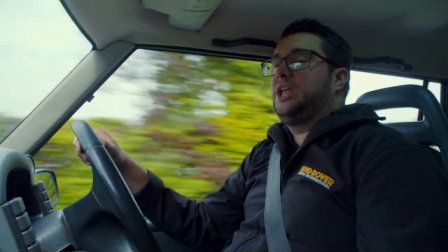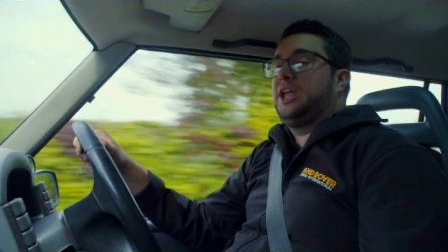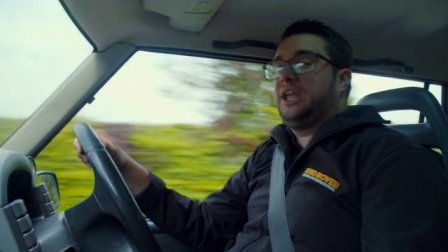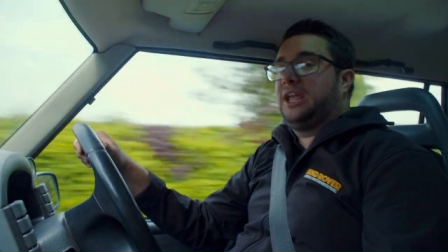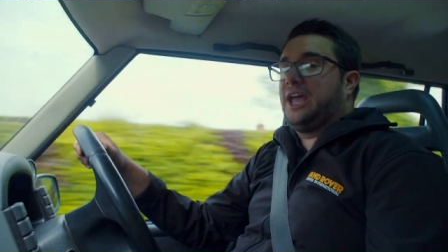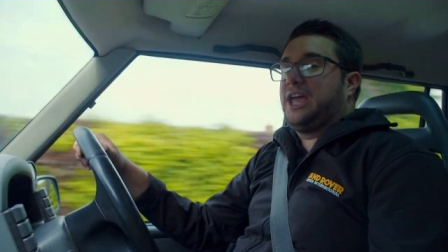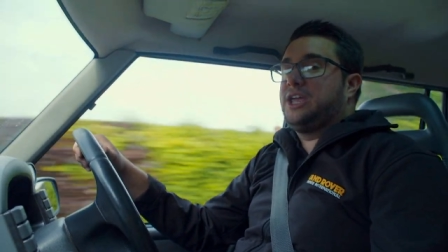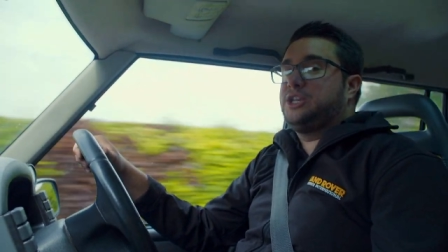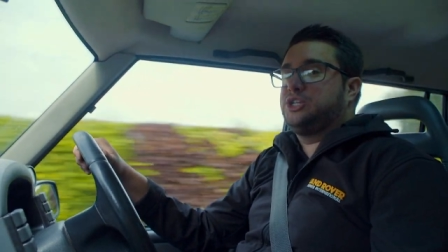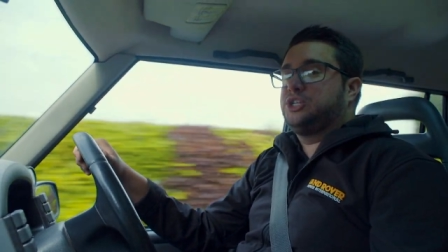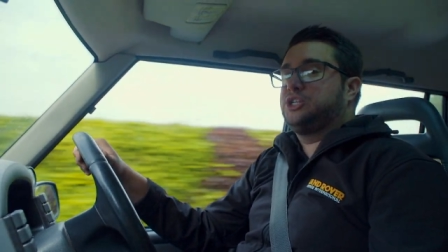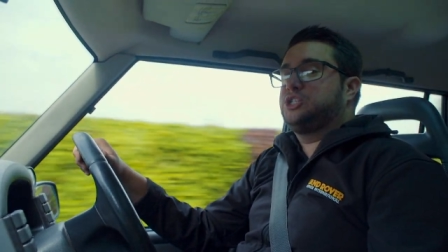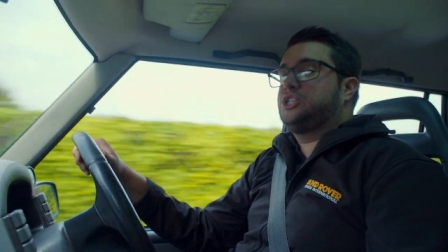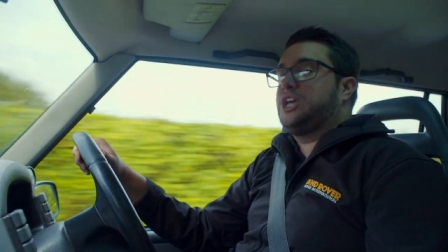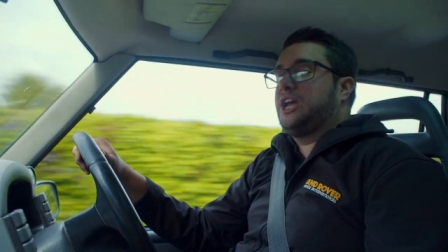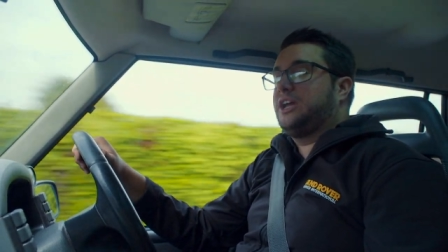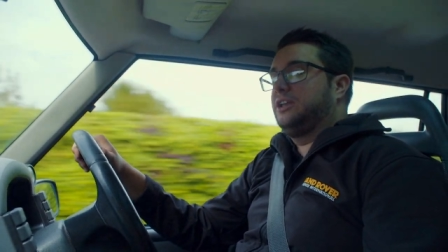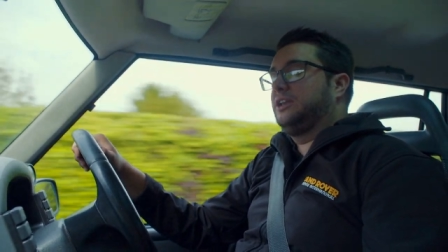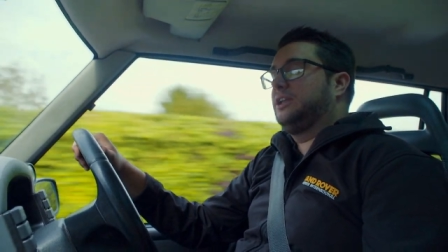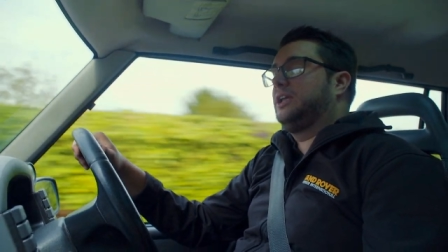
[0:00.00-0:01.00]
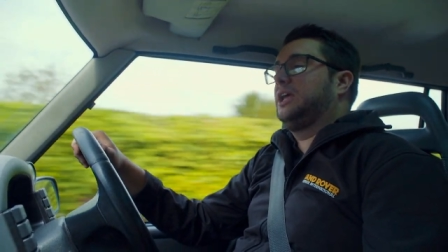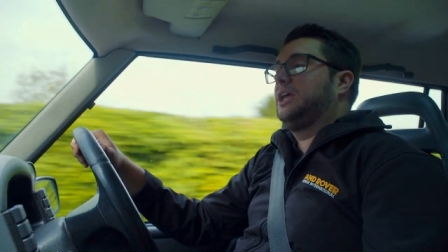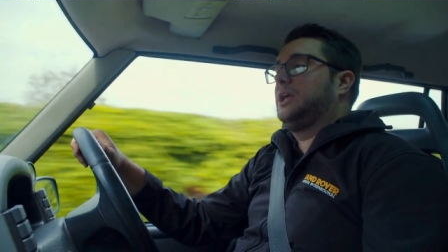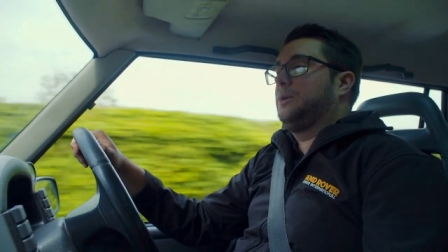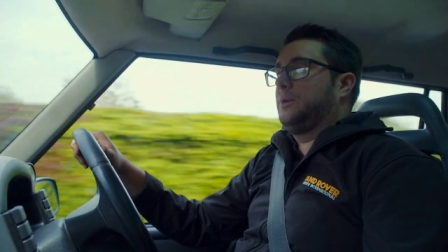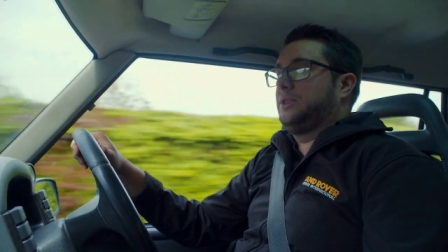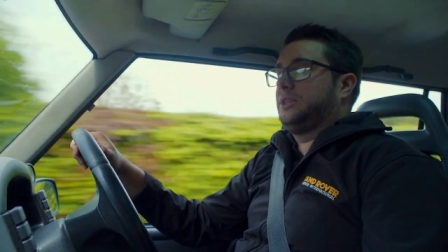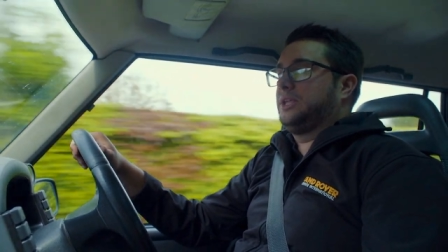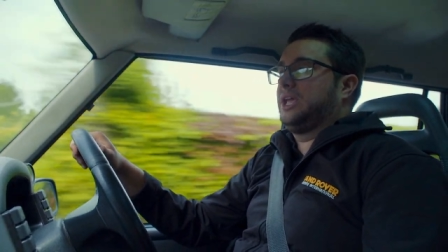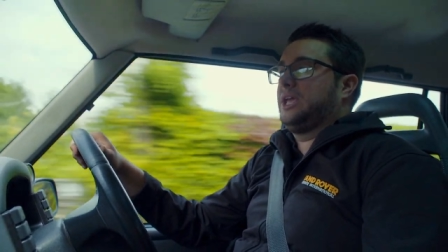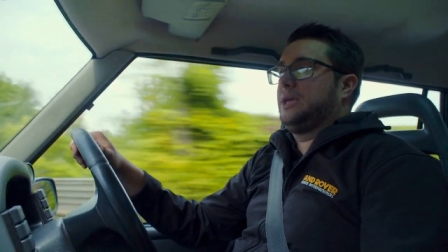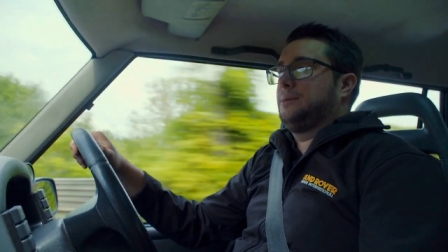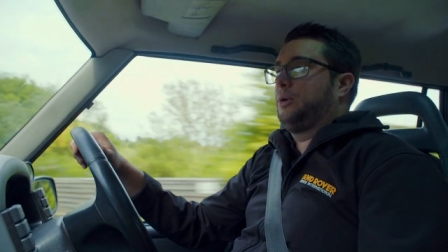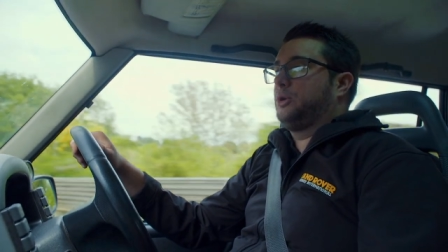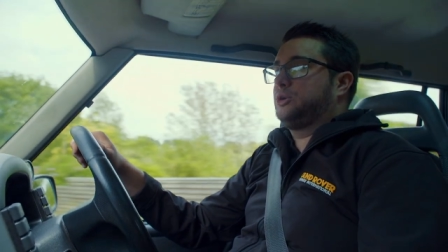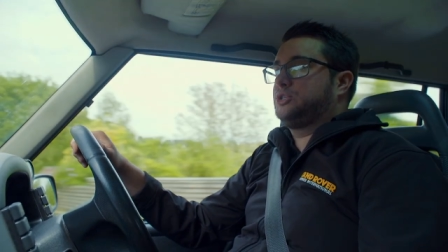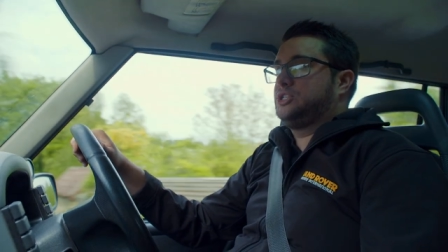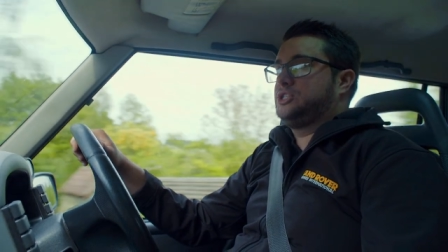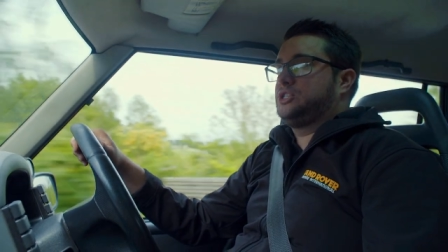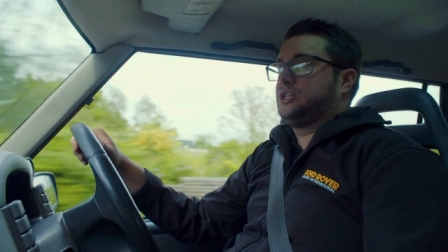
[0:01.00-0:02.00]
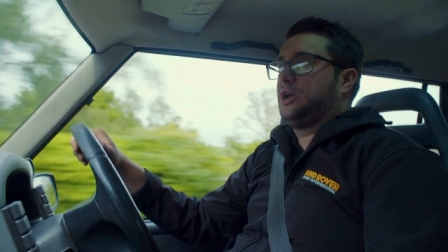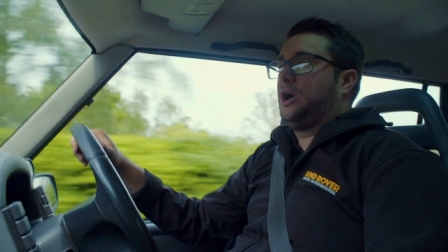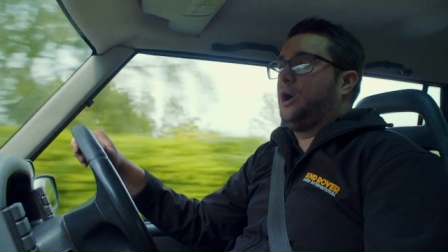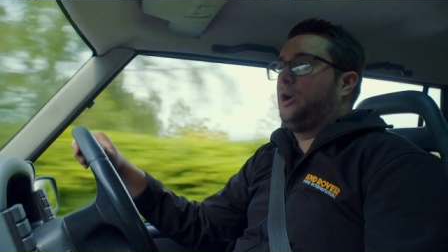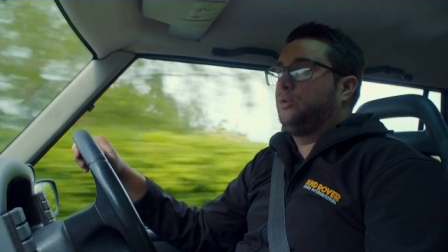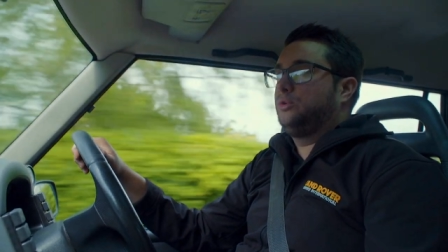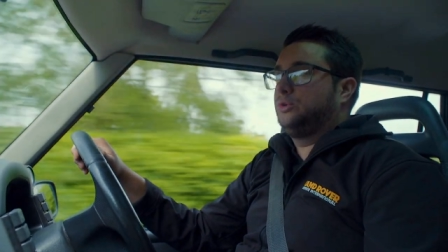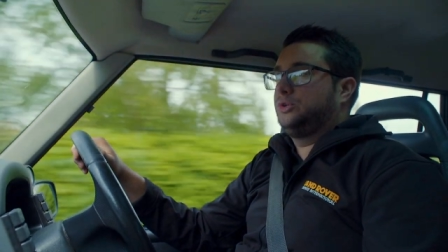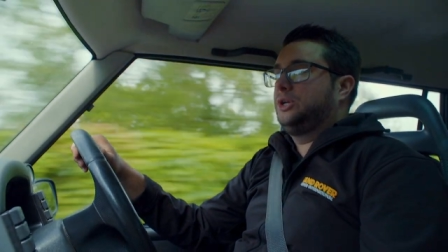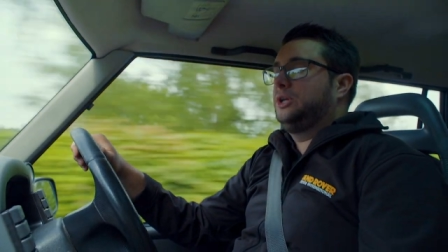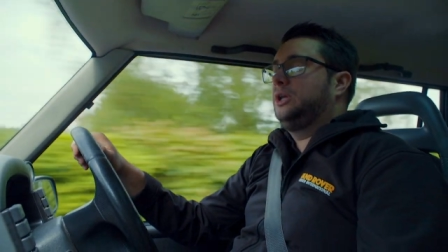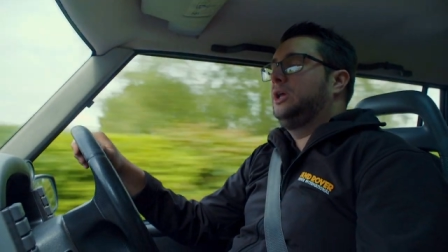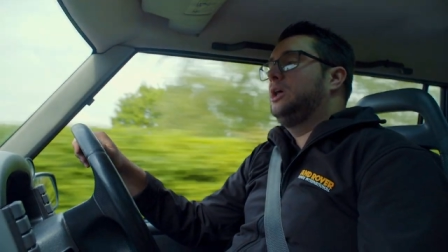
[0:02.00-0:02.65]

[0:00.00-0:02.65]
engaging second gear when the gearboxes are cold,